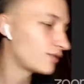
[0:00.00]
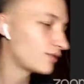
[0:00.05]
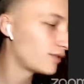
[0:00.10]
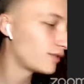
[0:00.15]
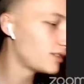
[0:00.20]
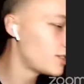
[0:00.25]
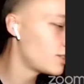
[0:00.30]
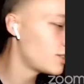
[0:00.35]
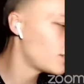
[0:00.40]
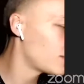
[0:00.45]

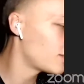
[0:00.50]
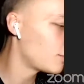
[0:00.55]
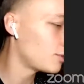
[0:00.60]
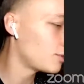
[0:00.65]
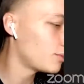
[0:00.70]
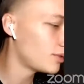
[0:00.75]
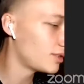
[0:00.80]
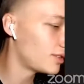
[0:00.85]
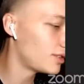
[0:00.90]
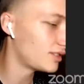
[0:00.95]
fast. Just a
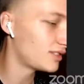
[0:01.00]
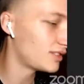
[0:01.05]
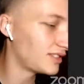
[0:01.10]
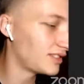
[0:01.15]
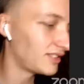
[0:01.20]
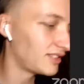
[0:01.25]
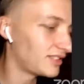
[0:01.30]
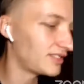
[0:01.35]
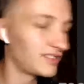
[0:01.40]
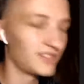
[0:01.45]
moment.
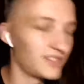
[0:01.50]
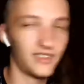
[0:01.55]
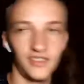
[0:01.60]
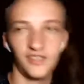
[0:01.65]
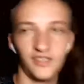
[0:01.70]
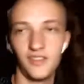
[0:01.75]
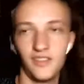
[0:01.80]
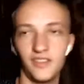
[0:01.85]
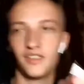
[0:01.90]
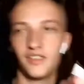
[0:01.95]
I
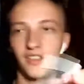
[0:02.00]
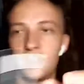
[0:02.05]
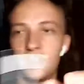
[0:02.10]
think I